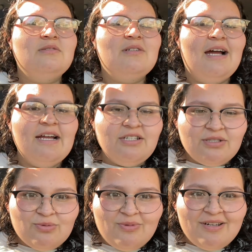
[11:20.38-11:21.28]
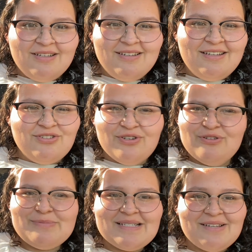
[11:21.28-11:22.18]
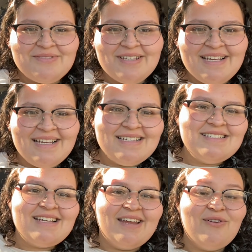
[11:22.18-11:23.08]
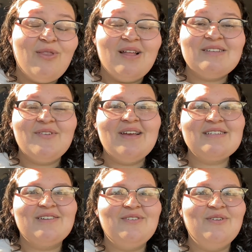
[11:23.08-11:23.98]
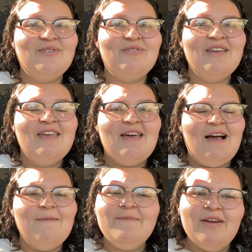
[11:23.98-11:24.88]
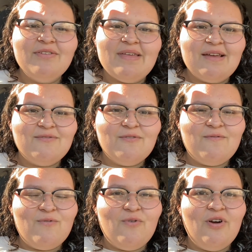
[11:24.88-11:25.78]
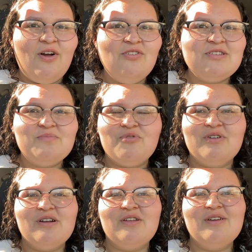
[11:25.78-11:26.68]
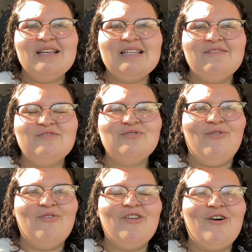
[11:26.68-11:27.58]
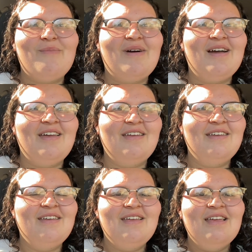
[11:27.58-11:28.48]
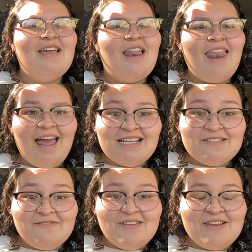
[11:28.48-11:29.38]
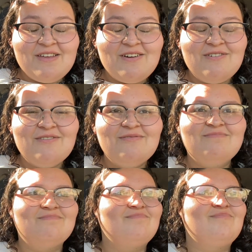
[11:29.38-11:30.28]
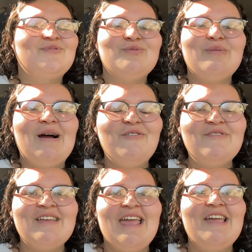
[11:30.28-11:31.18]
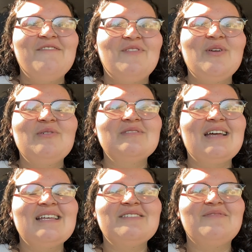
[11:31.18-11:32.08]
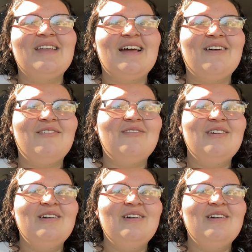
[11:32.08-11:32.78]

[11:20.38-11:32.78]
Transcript: I just want to introduce myself to you guys. I know lots of you guys are new. I'm very thankful for all the support you guys have shown on my last video. 12k views as of now.